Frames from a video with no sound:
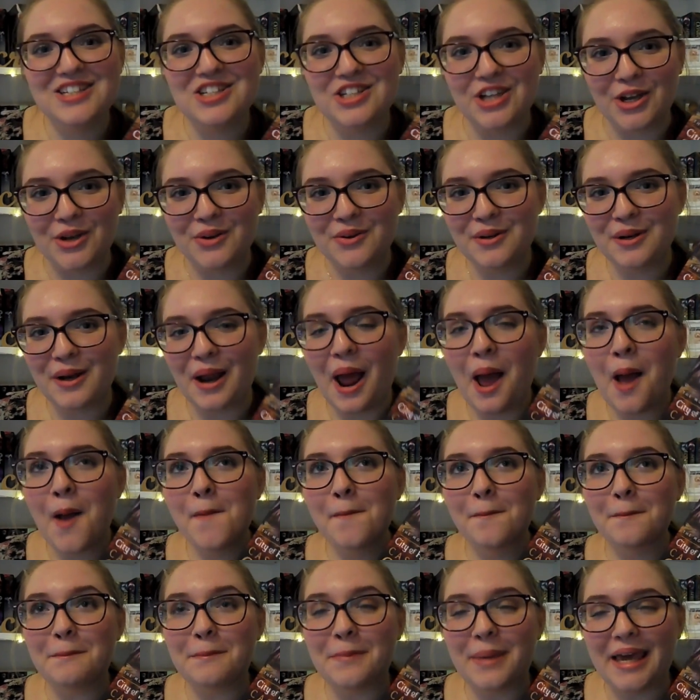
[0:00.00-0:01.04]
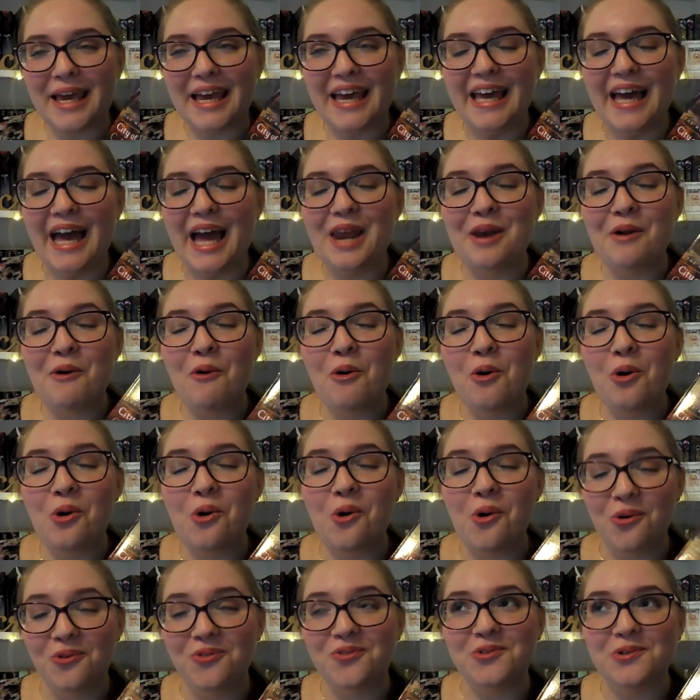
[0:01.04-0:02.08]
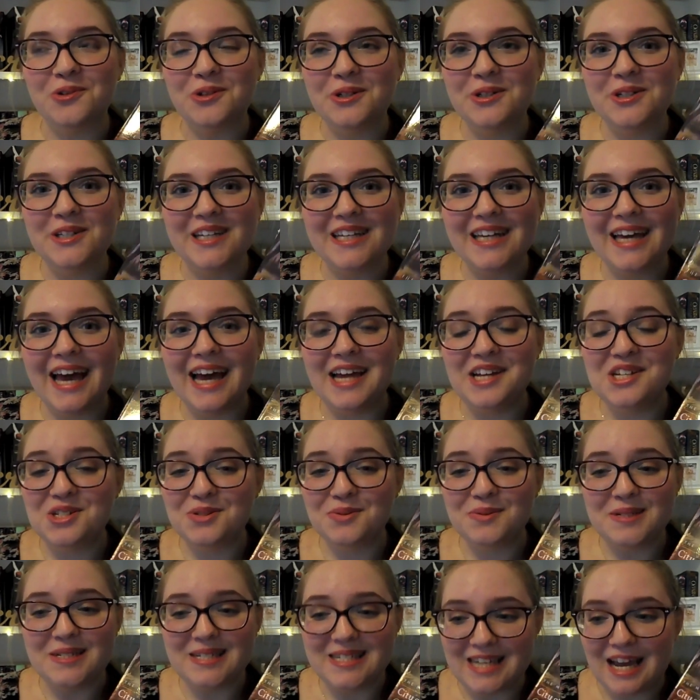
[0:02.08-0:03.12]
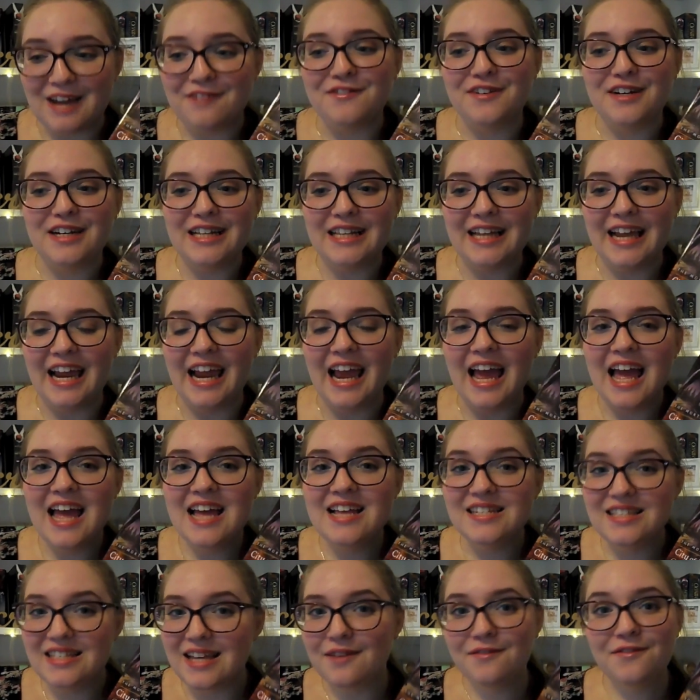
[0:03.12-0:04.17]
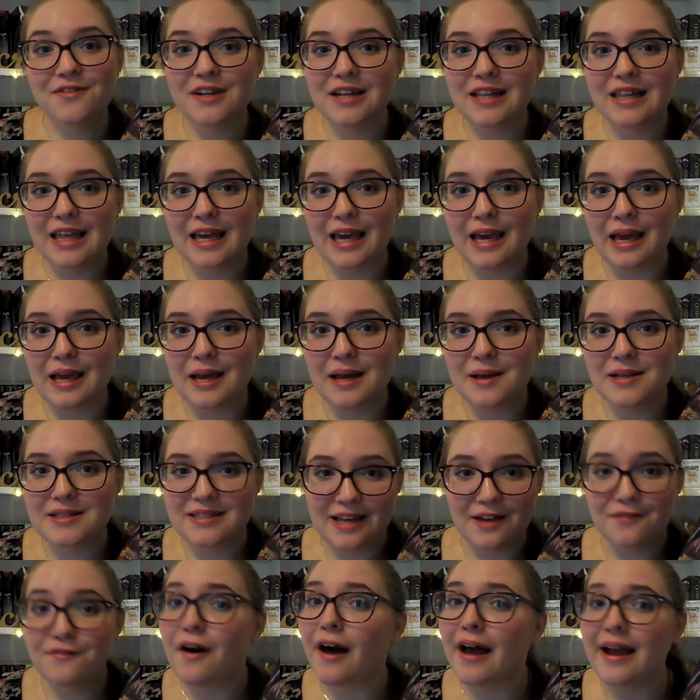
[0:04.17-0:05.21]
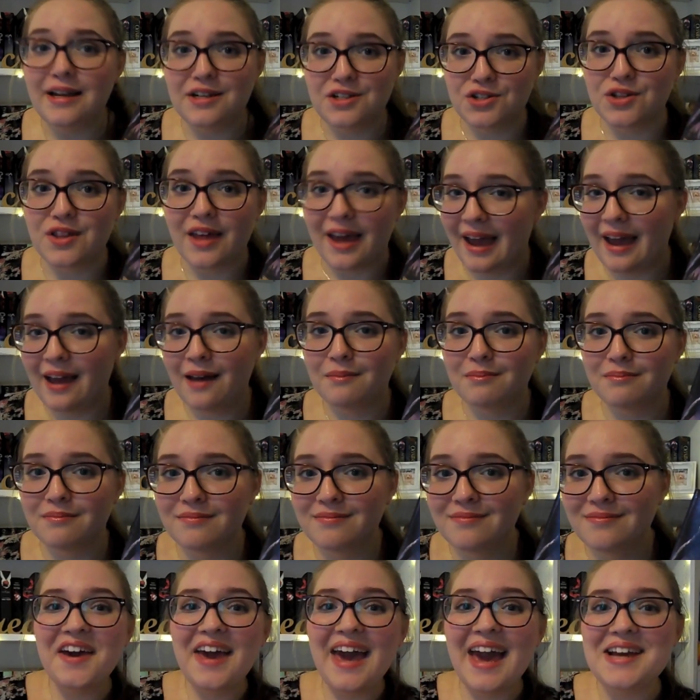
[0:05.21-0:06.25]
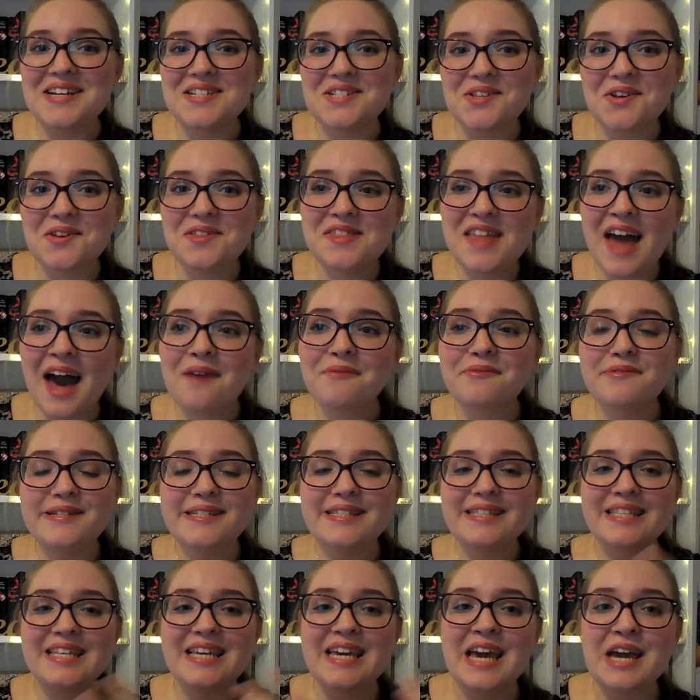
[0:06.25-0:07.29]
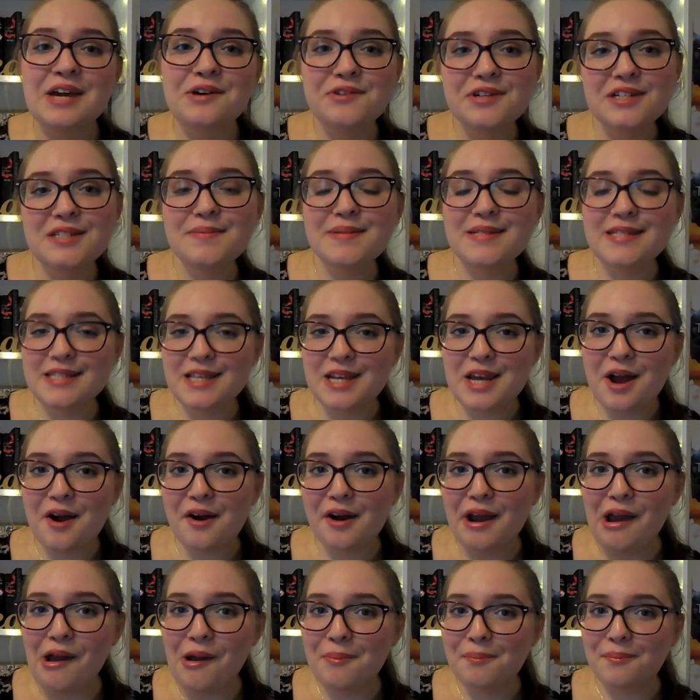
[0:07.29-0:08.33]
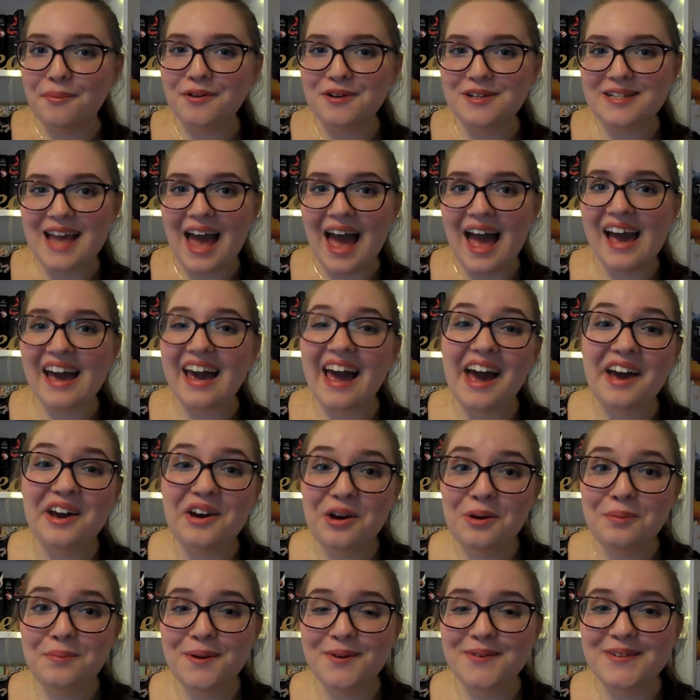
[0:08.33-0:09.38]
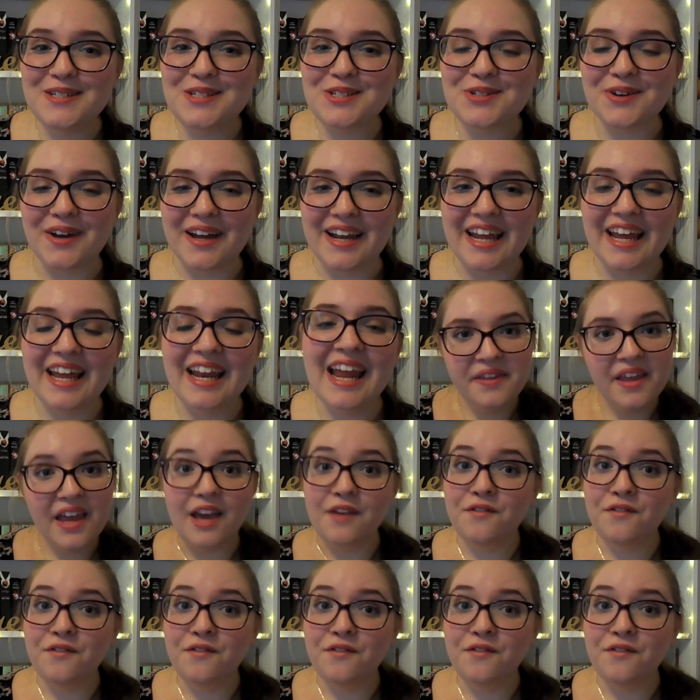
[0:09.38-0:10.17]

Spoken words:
She would be an awful cook, and she would definitely set fire to the ham. Okay, so that was the Christmas scenario book tag. I hope you enjoyed it.